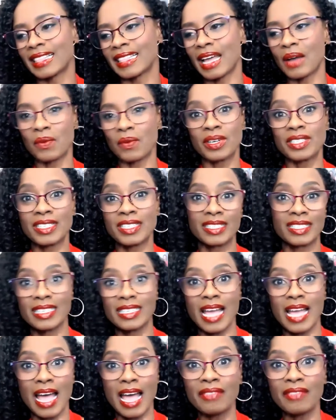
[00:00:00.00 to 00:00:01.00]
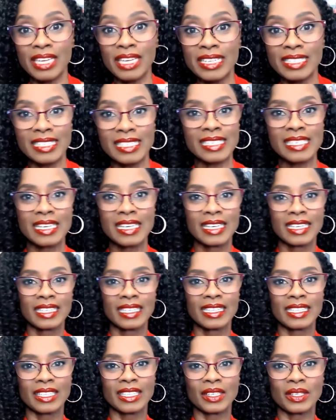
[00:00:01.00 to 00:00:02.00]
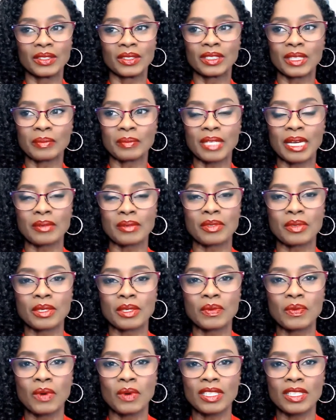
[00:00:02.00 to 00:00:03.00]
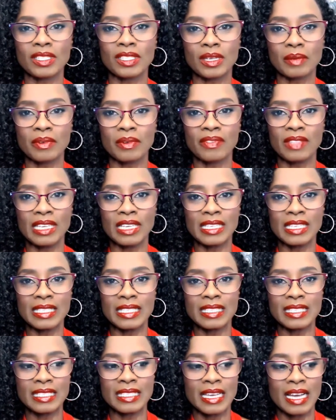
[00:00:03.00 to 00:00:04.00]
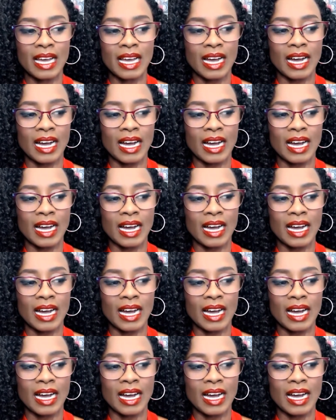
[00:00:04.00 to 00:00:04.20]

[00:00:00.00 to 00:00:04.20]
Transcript: and that one doesn't have it. You know, sometimes when you watch some of these